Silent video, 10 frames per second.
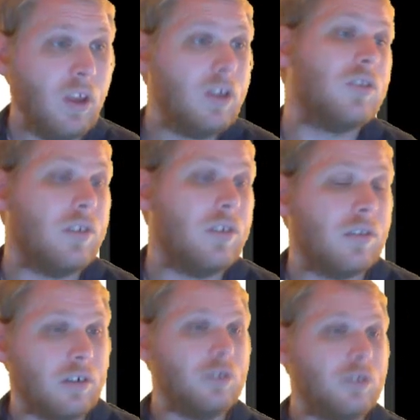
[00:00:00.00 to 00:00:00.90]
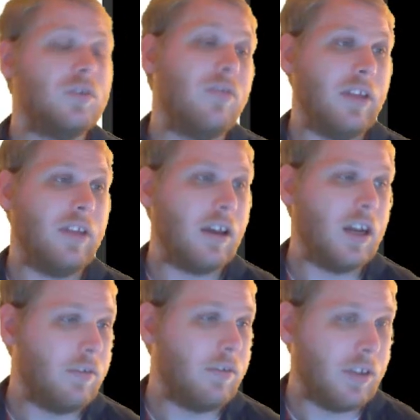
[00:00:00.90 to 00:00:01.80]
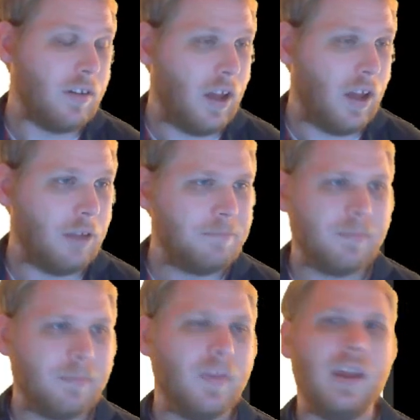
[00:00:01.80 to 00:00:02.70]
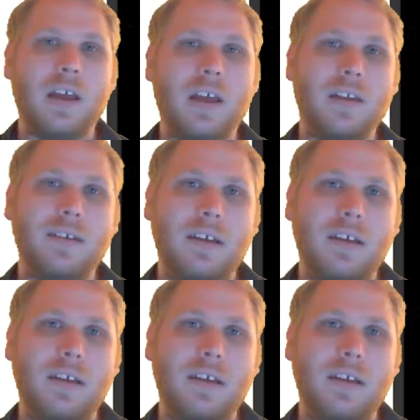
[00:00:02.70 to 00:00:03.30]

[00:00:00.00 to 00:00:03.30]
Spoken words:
so they're used for that kind of thing a lot, and